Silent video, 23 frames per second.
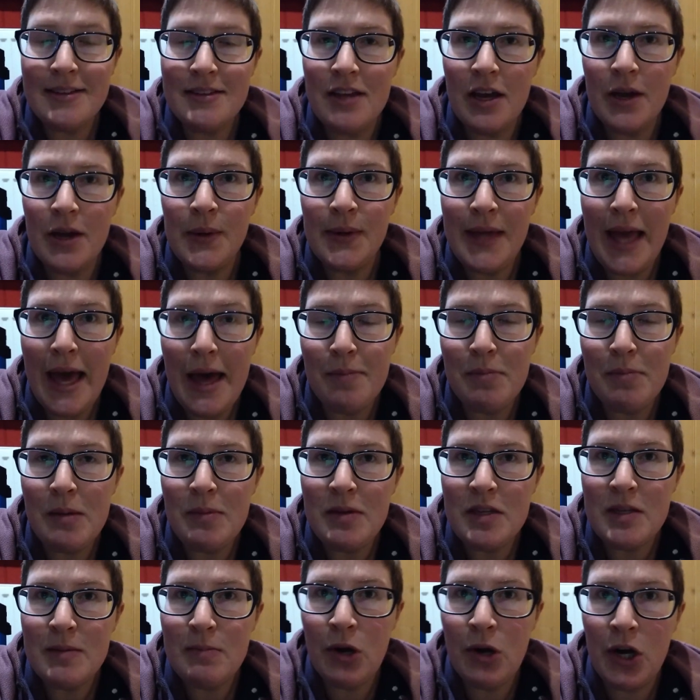So yeah,
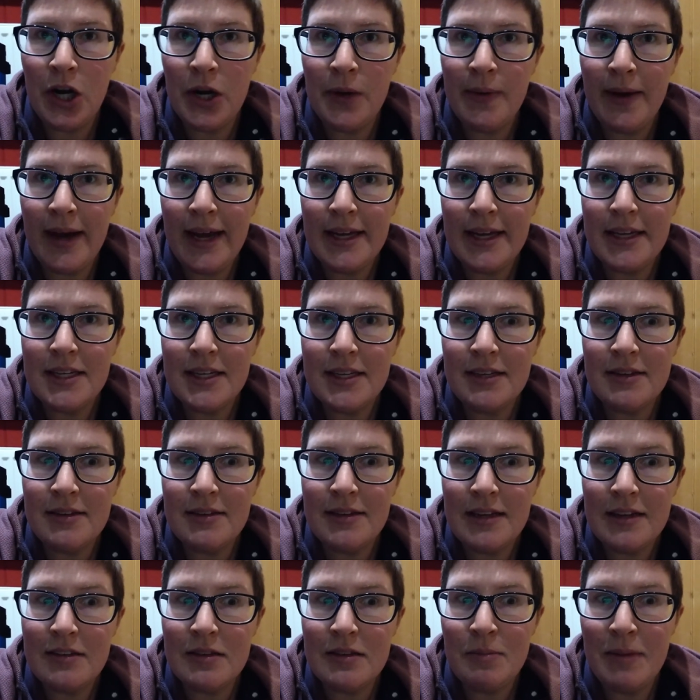maybe tomorrow I can
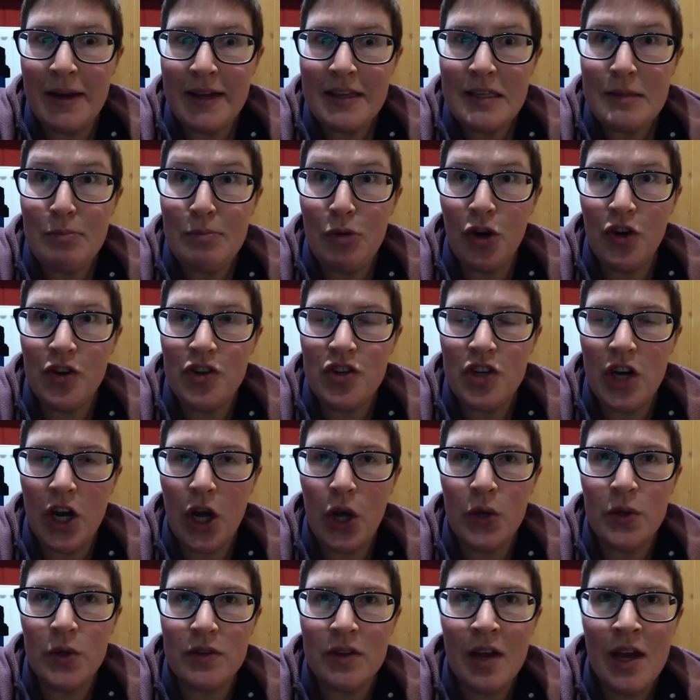dig some exploratory
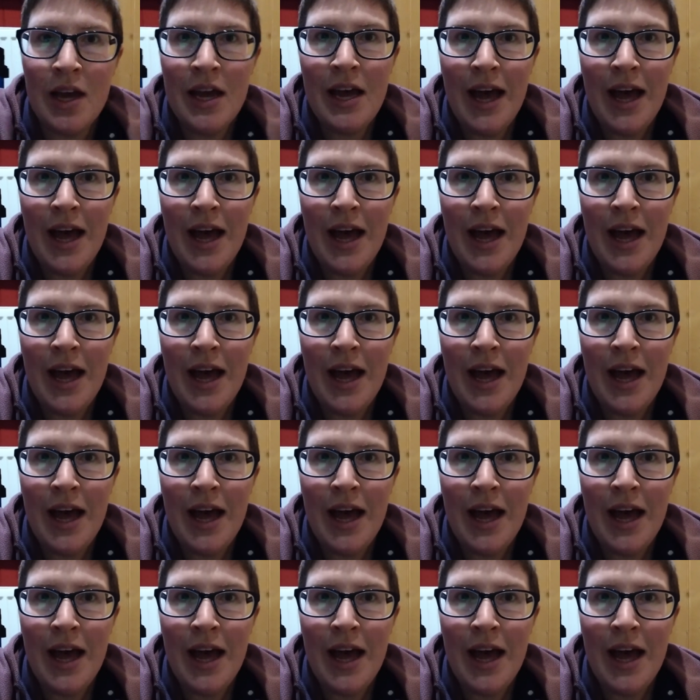holes.